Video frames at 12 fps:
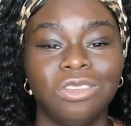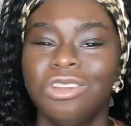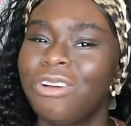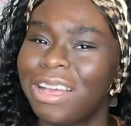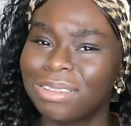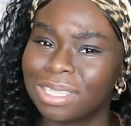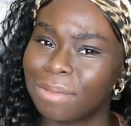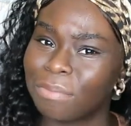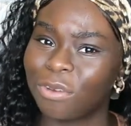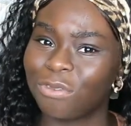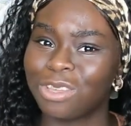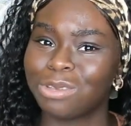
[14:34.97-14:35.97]
You know how some
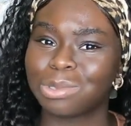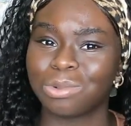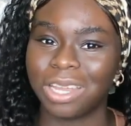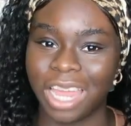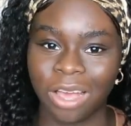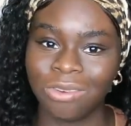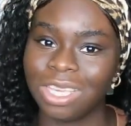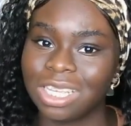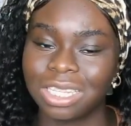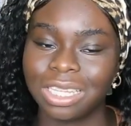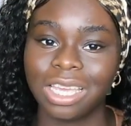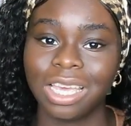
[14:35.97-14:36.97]
perfumes run out
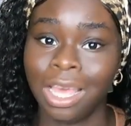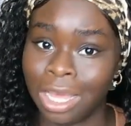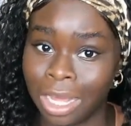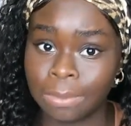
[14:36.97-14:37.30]
easily?